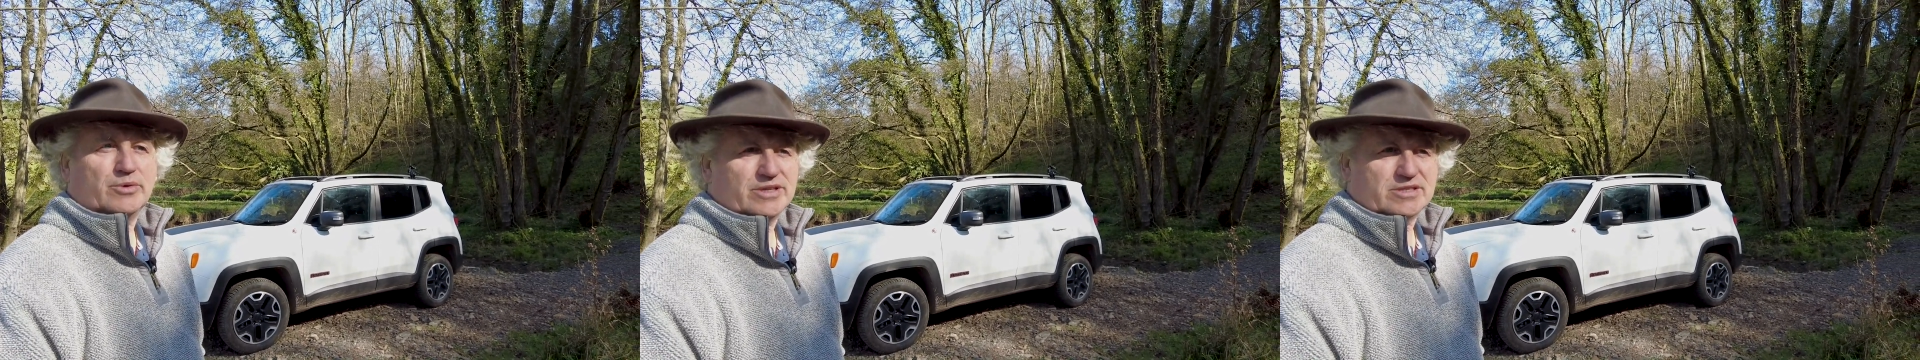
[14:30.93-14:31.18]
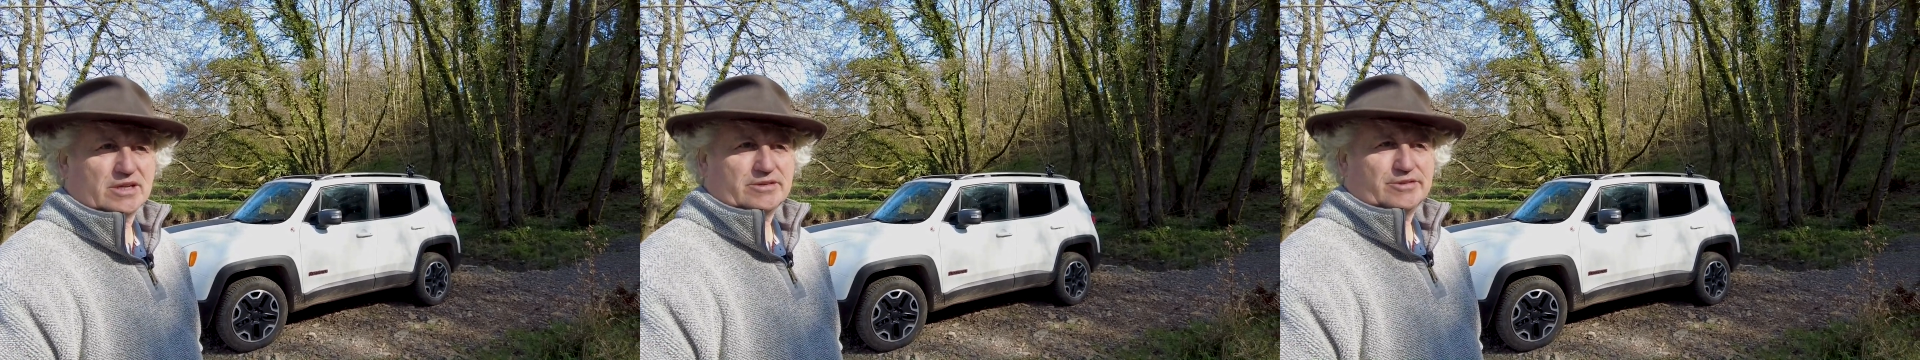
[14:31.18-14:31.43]
with
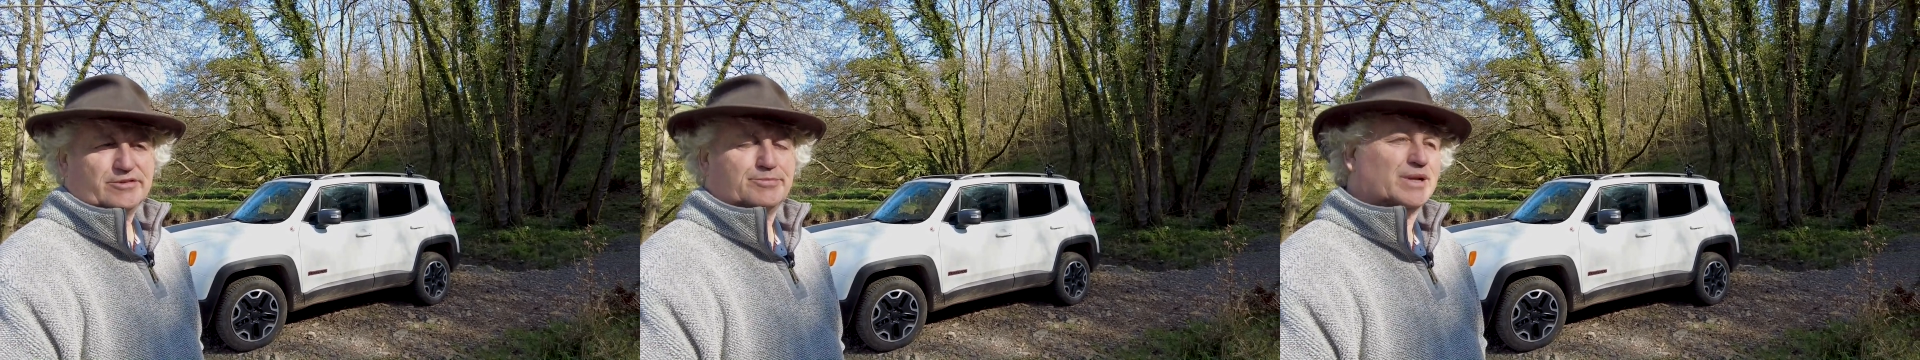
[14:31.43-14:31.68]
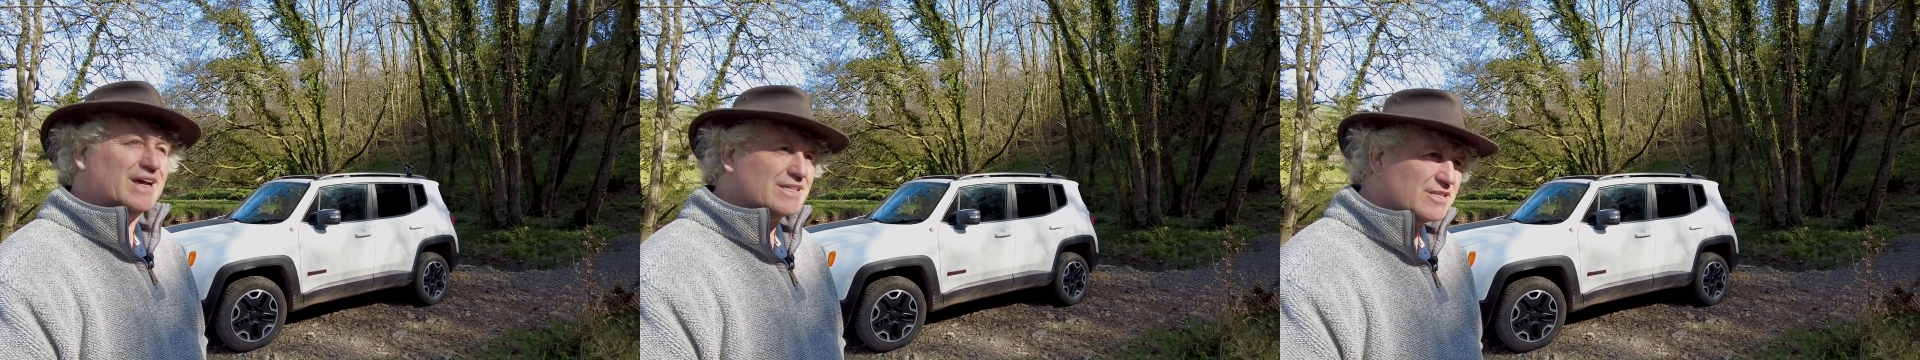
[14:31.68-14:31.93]
a sunroof,
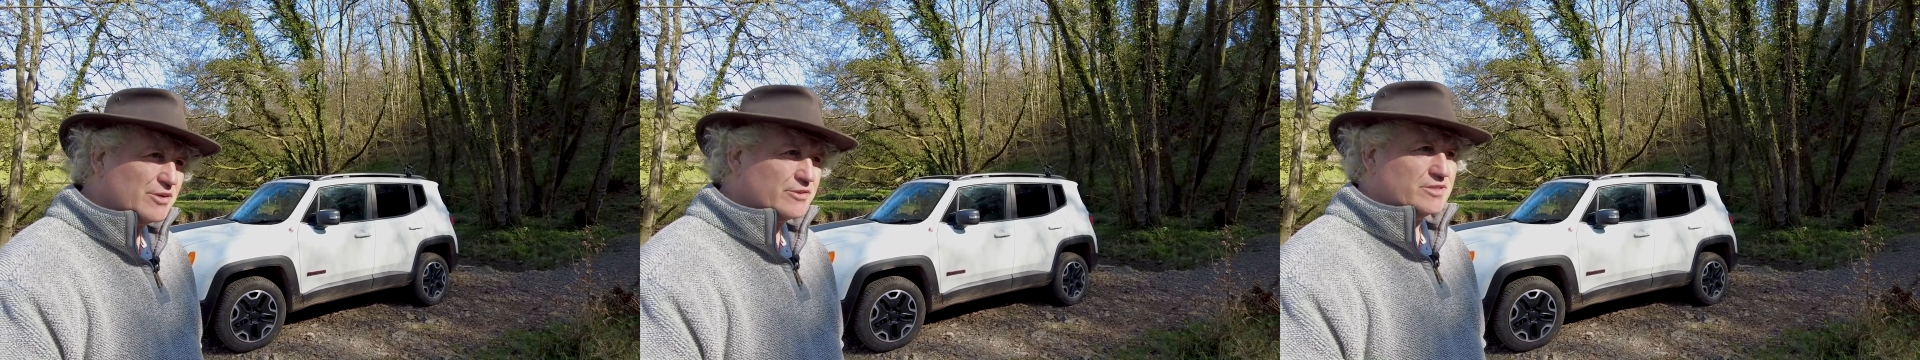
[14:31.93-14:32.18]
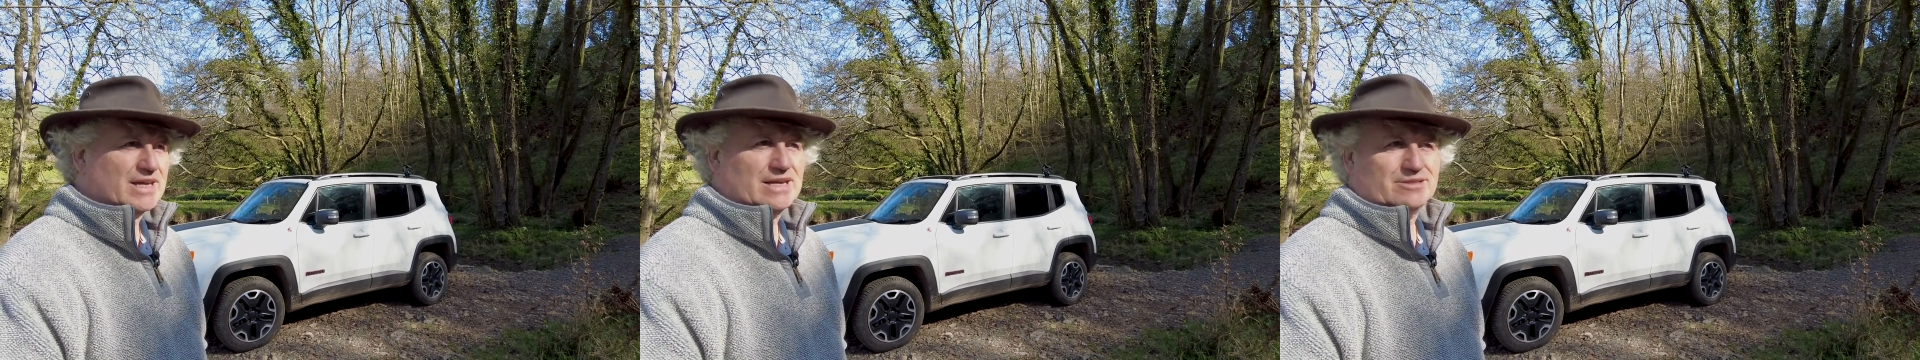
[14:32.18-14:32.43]
but it hasn't got
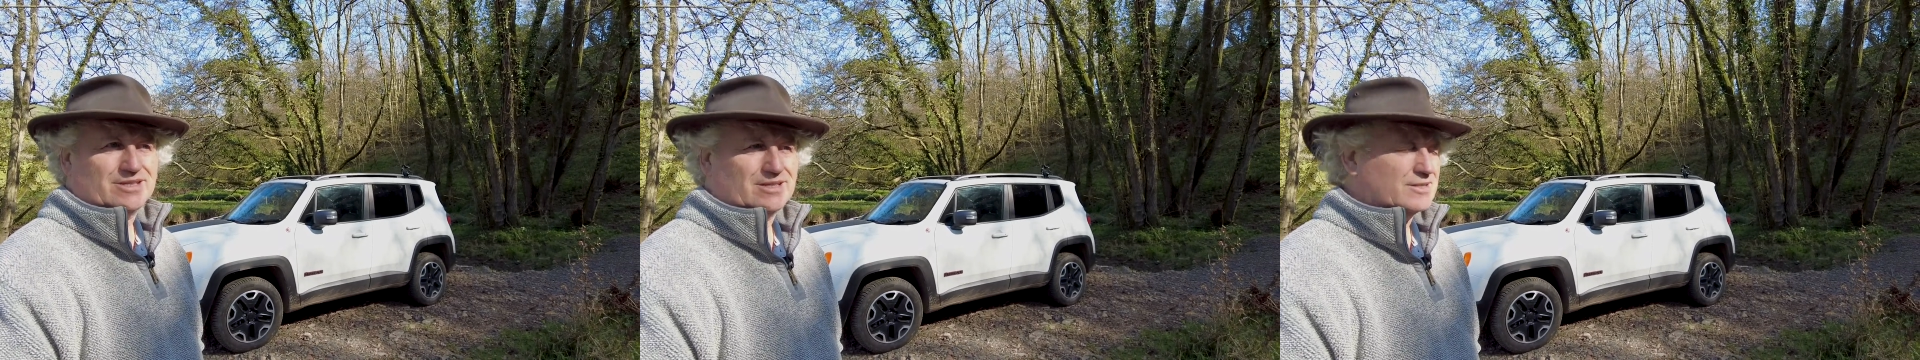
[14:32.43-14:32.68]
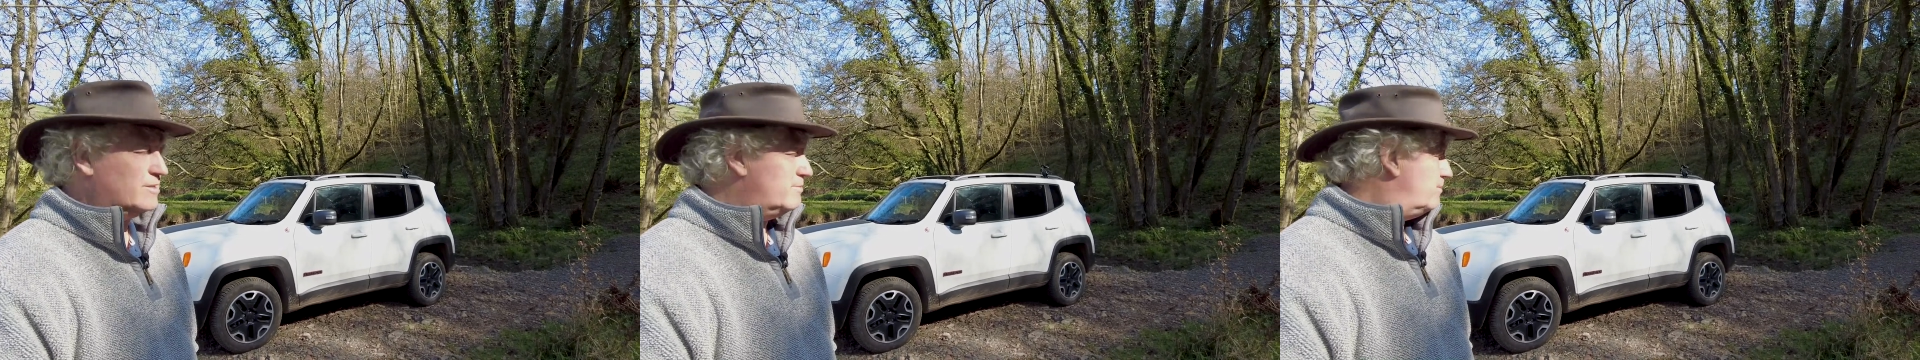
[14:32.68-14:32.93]
the sound
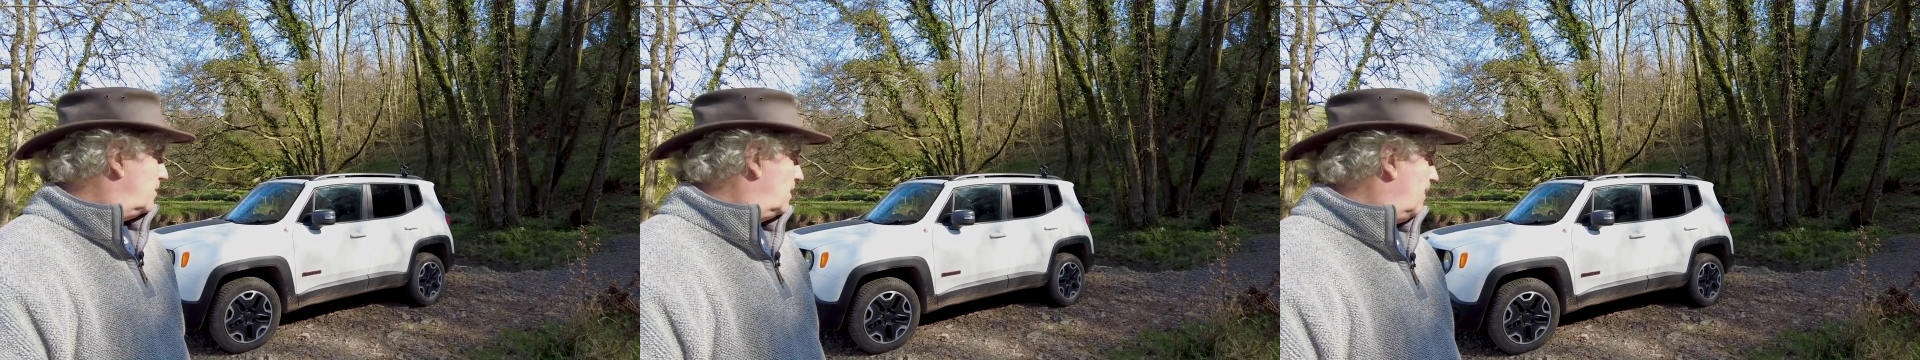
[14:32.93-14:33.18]
system,